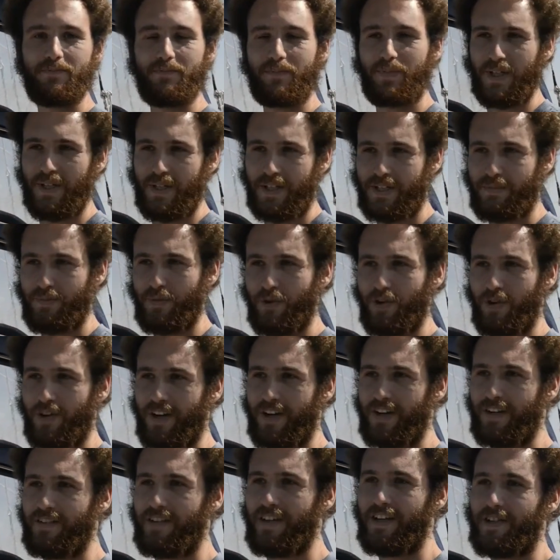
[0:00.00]
be
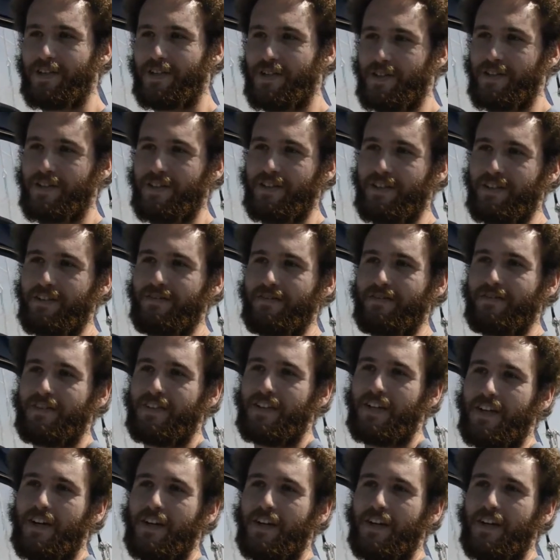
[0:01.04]
exploring in nature. And